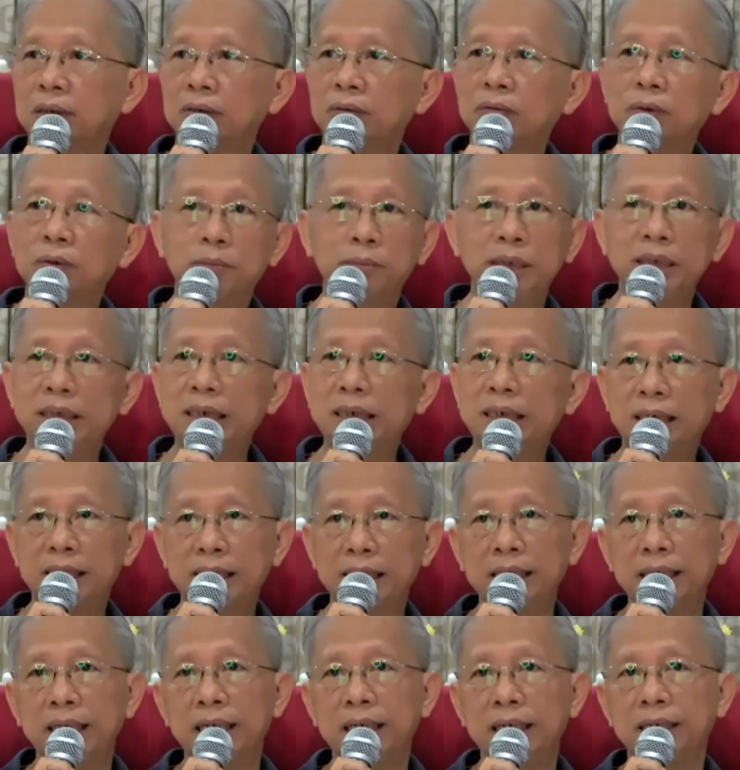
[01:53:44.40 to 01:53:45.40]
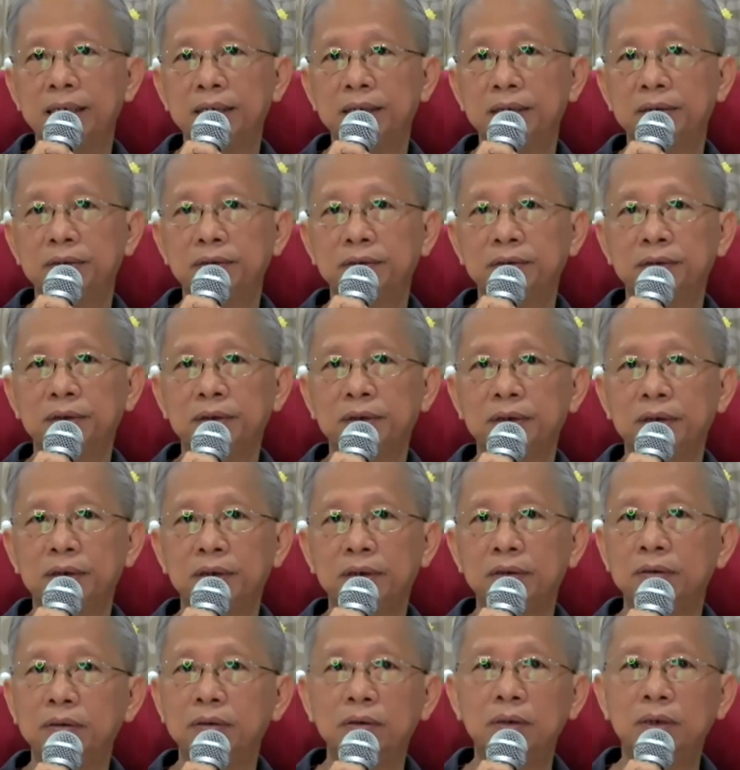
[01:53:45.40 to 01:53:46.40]
will be taken care of.
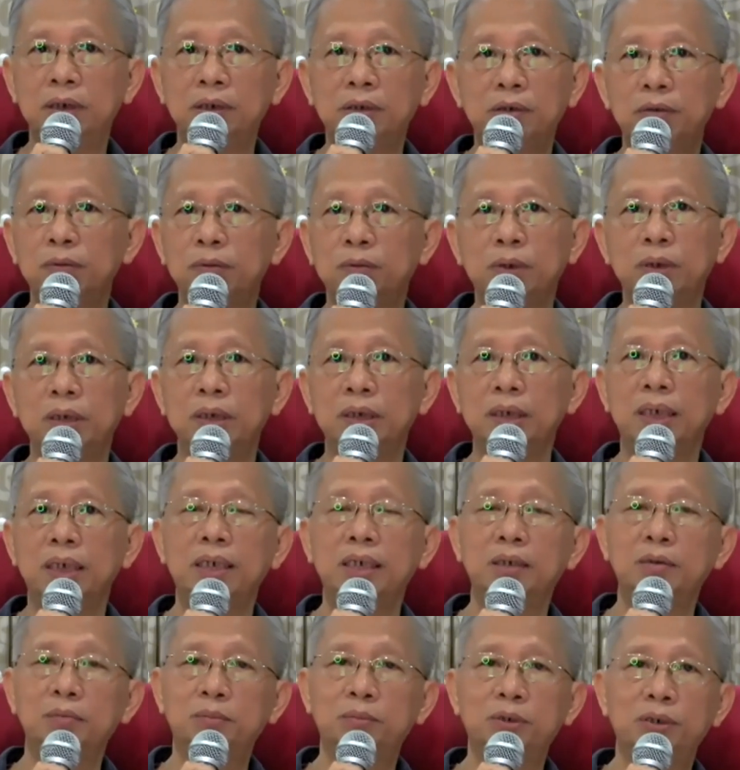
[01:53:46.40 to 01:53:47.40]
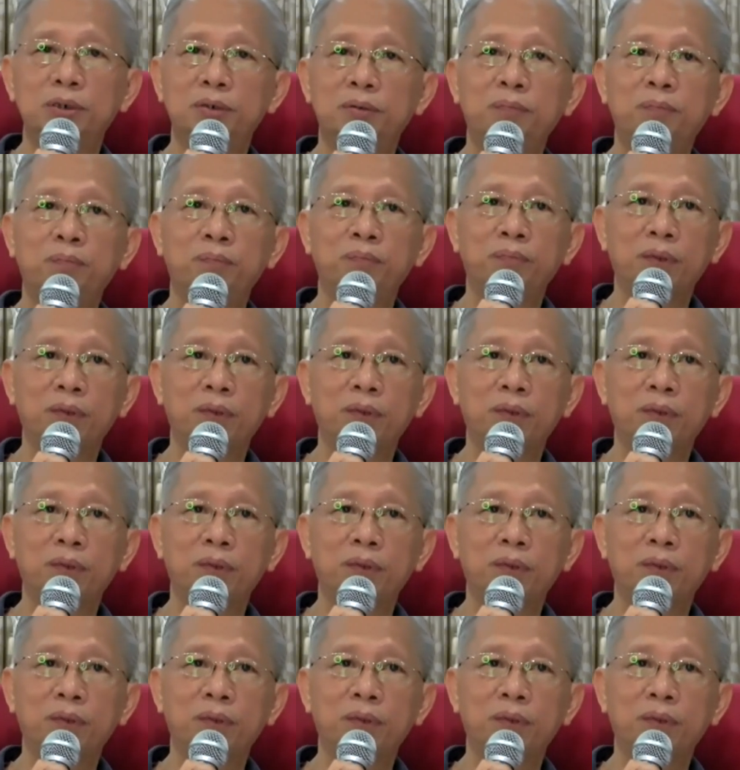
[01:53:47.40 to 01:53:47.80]
You don't have to worry anymore.